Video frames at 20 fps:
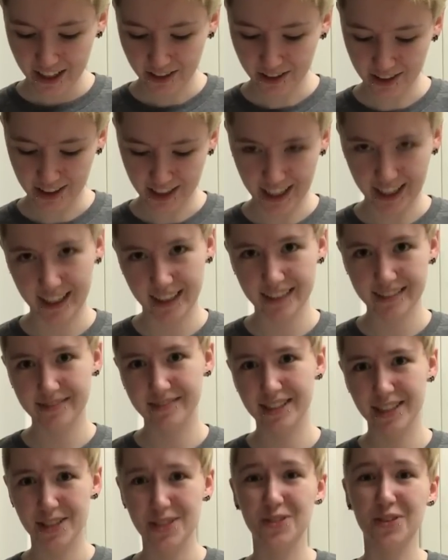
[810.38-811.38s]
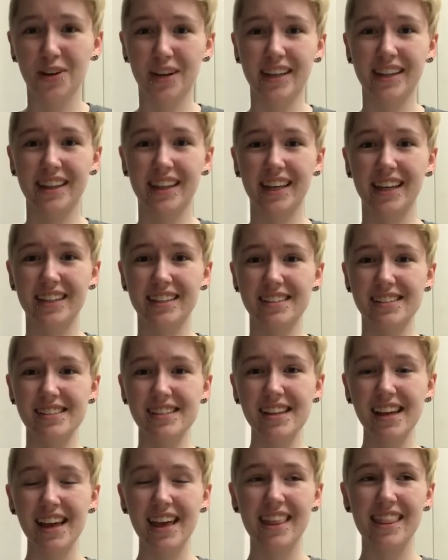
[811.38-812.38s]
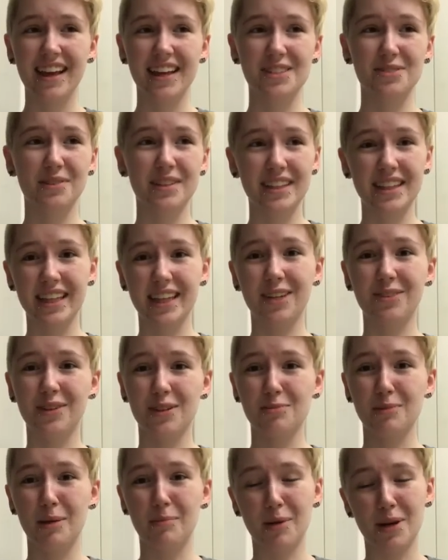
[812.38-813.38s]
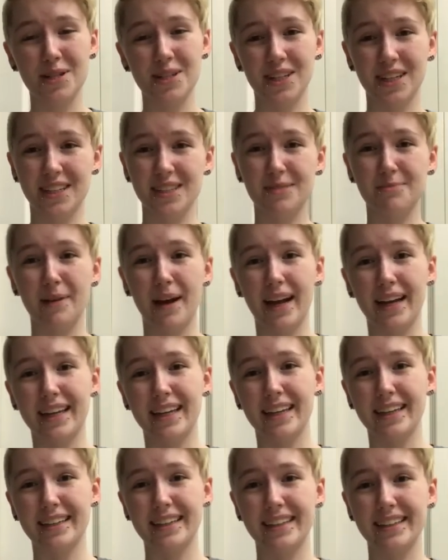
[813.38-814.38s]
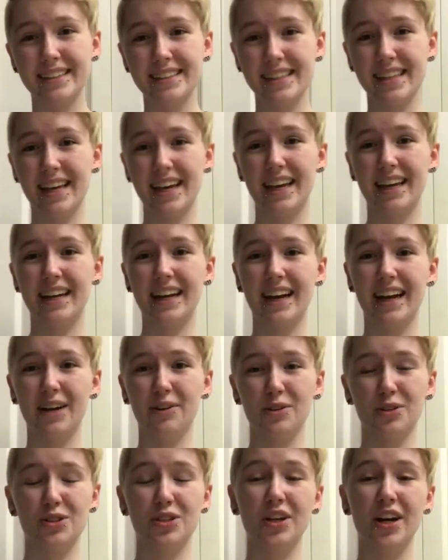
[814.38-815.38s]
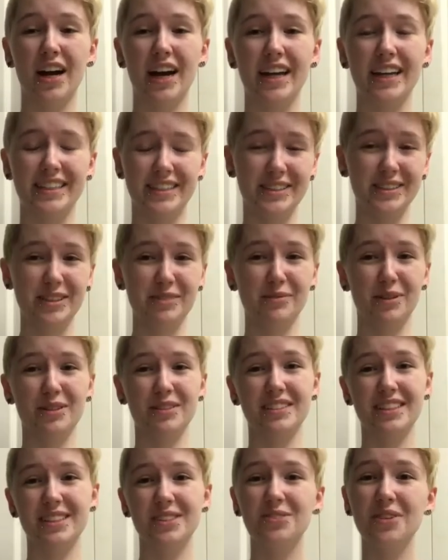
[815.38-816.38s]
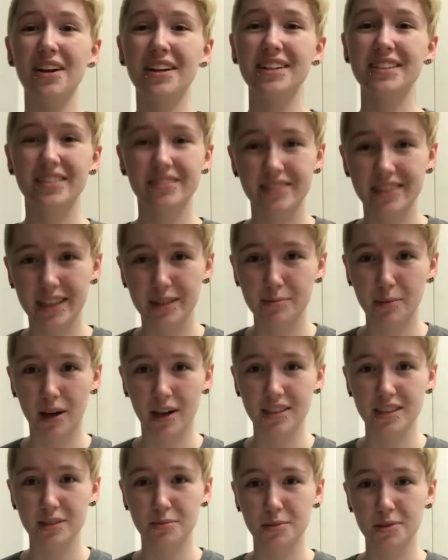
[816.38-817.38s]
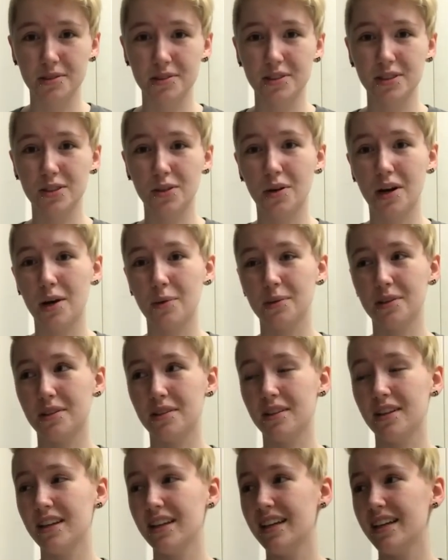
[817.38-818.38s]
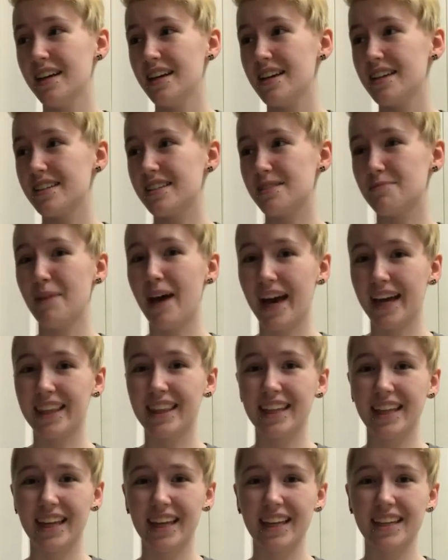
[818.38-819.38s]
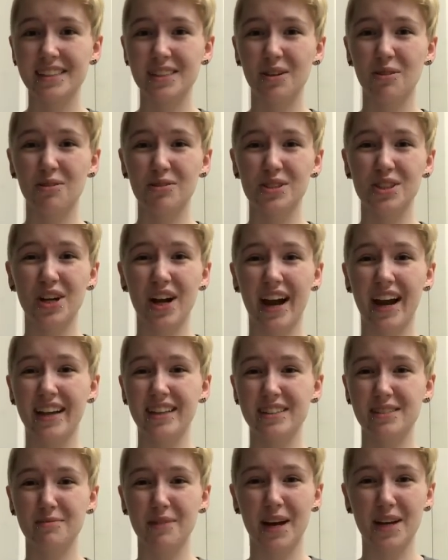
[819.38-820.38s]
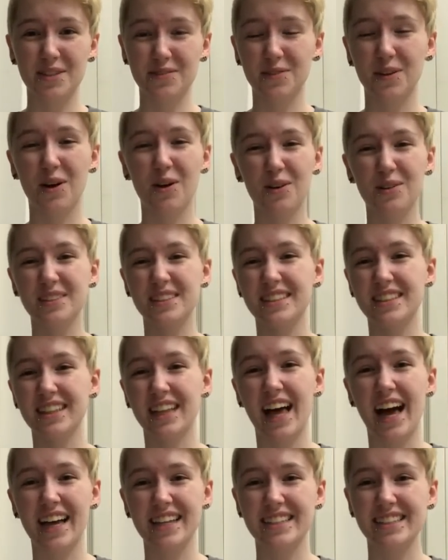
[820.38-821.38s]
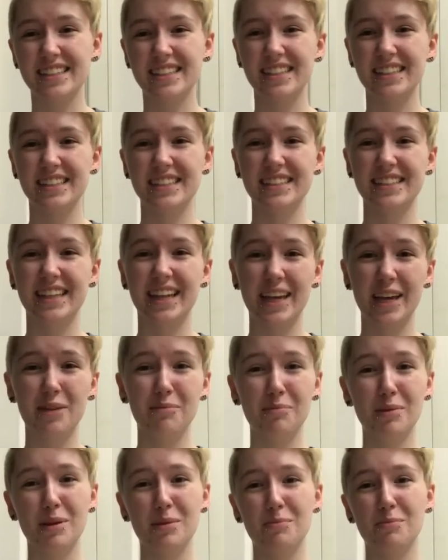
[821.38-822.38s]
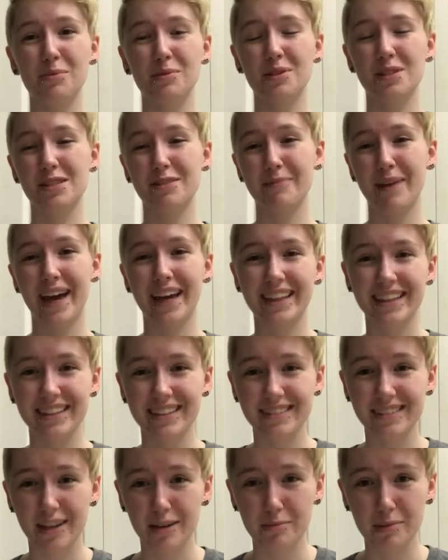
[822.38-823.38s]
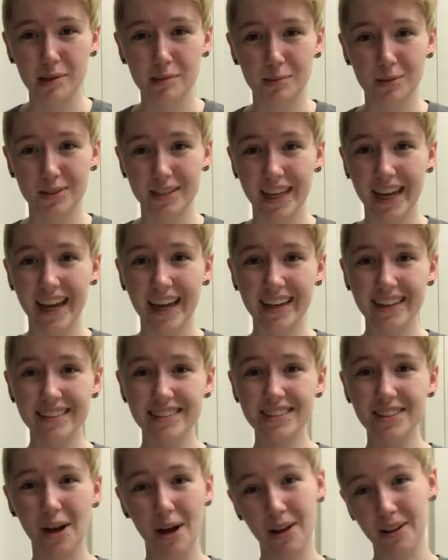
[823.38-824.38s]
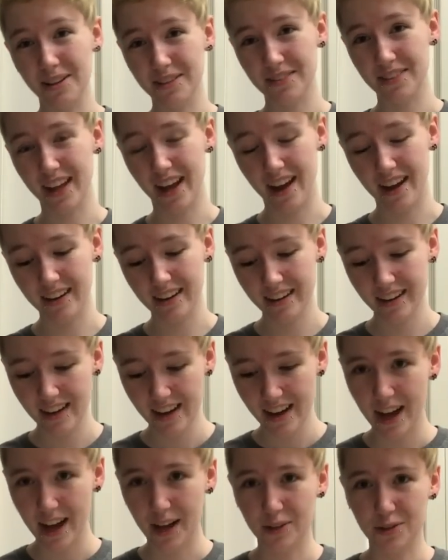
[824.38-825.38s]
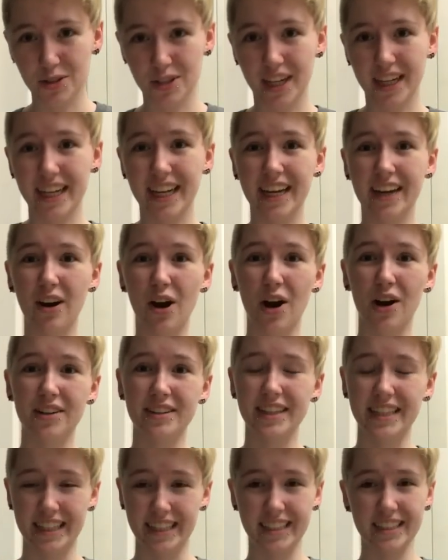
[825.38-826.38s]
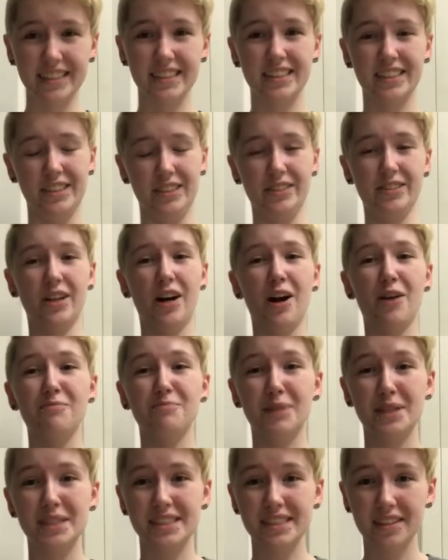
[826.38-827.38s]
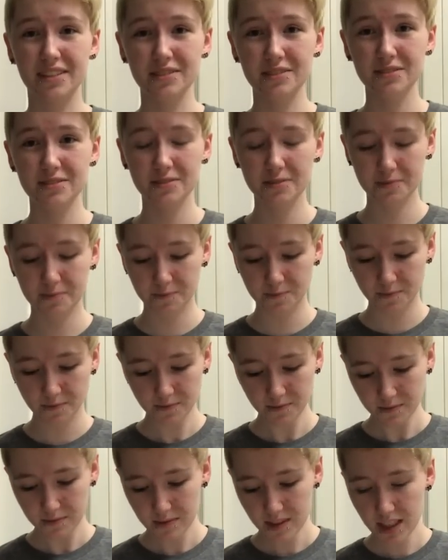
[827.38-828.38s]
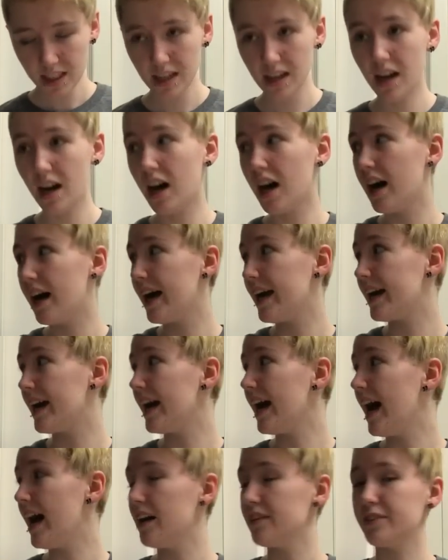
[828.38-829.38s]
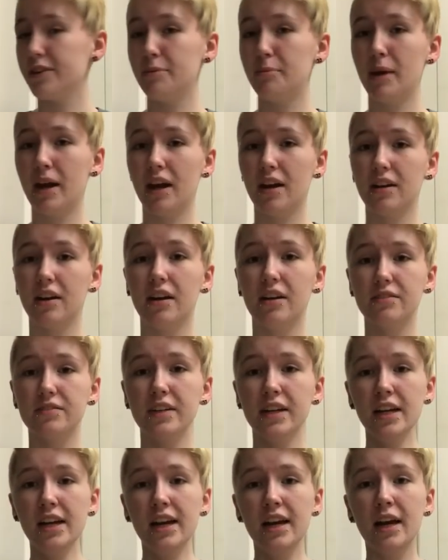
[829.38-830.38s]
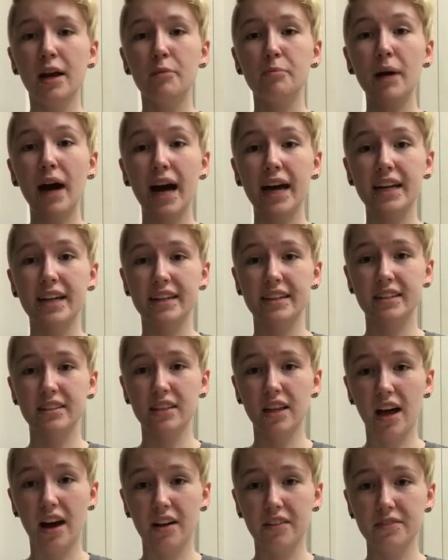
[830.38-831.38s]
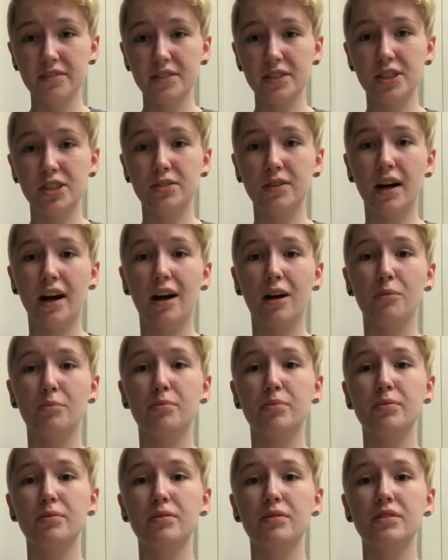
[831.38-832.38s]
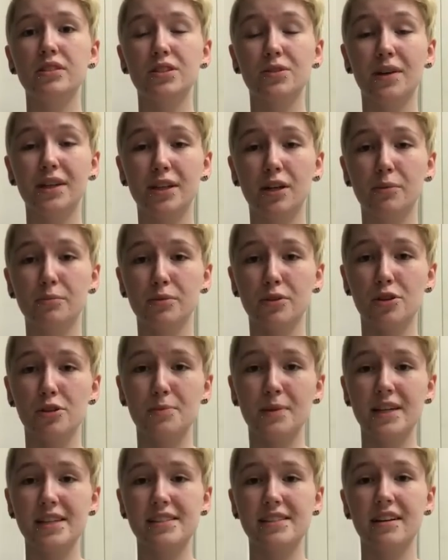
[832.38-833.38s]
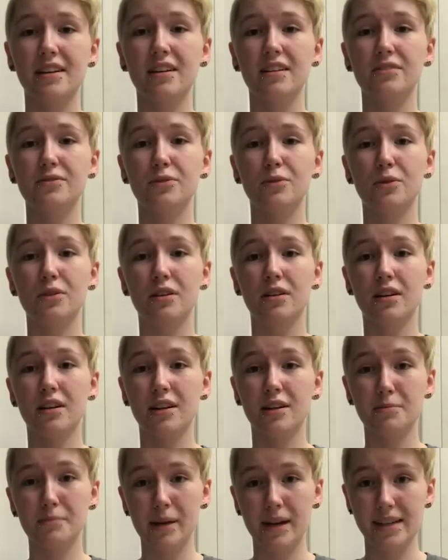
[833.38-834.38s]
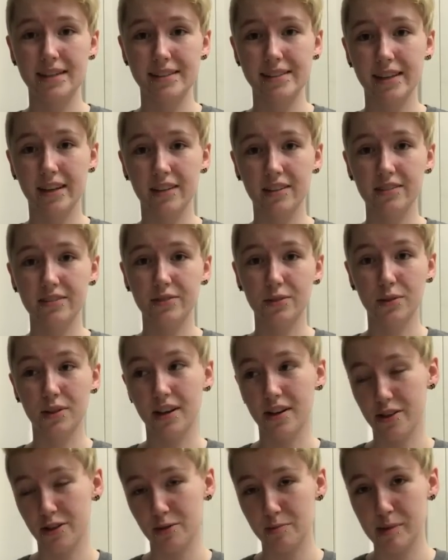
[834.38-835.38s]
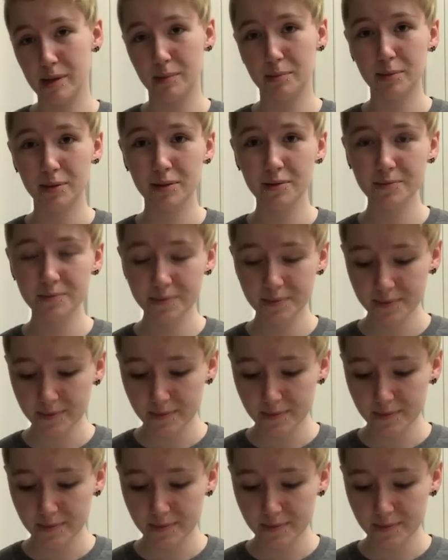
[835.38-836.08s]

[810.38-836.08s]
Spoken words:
Or like destroying things. That's one thing with my punching and smacking is that I will try and do the most destructive thing possible. So I will smack things, I'll try and smash phones, glasses, hit people, smack things out of people's hands, all of that. I'll try and hit hard things to harm myself. And I have a pair of padded gloves to help so I don't bruise myself or hurt myself or other people,